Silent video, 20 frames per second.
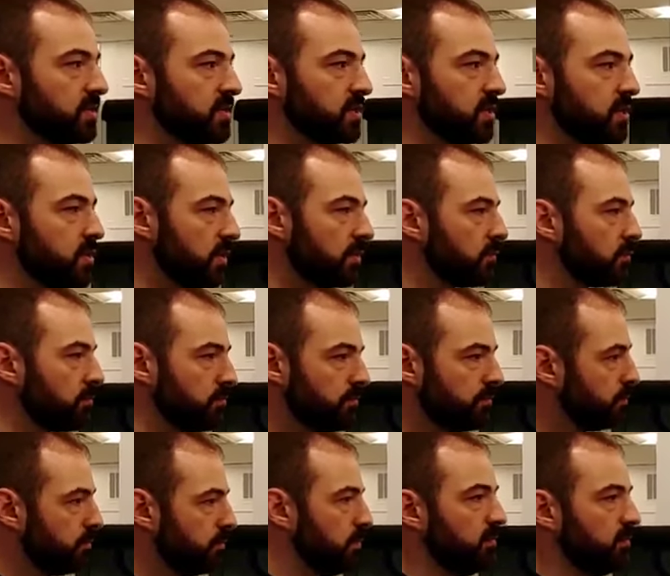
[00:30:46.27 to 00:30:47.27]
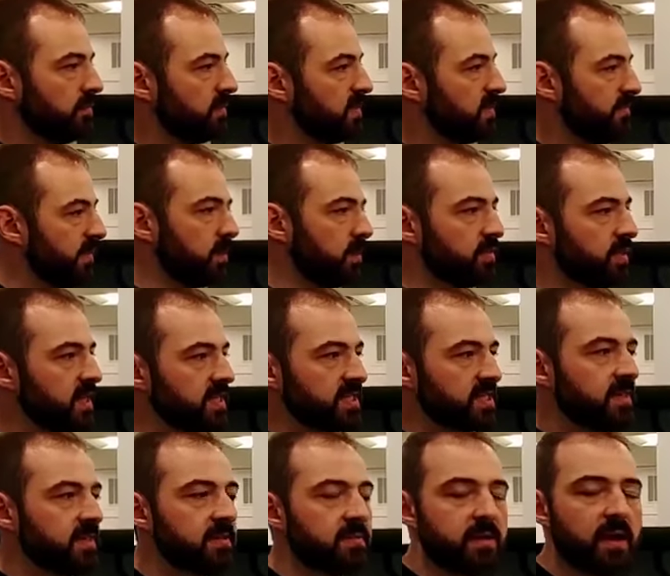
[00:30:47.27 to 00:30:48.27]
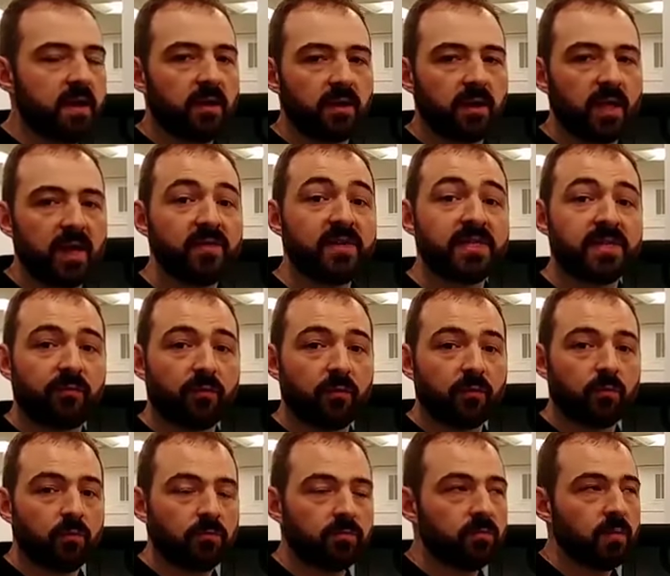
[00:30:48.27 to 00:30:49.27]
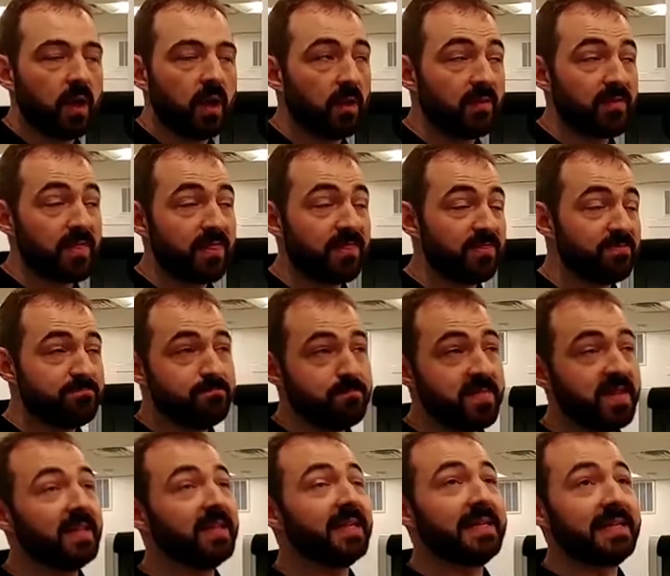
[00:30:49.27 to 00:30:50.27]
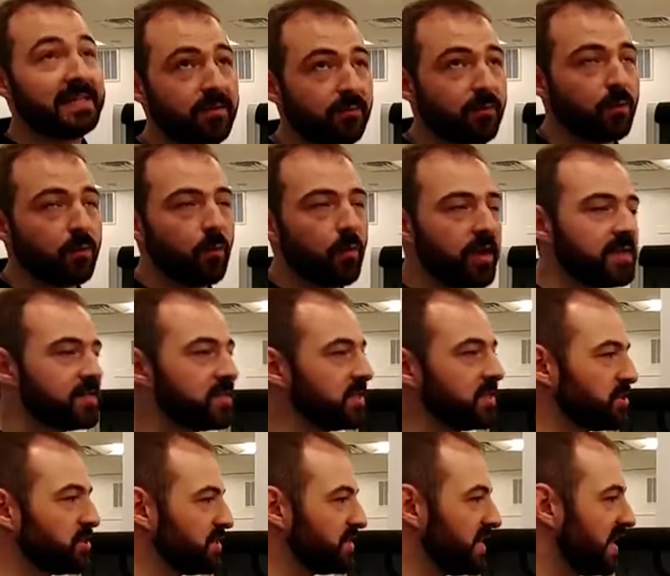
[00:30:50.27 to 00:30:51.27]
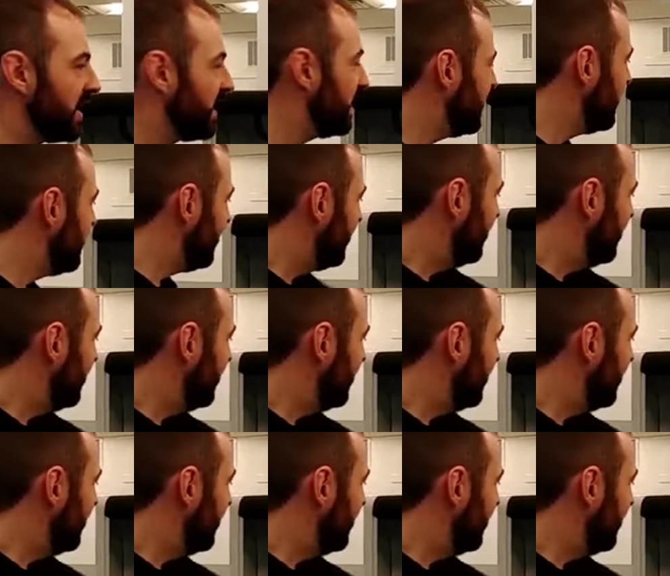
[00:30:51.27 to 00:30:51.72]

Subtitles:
So you can configure this in 11 million different ways, I should say.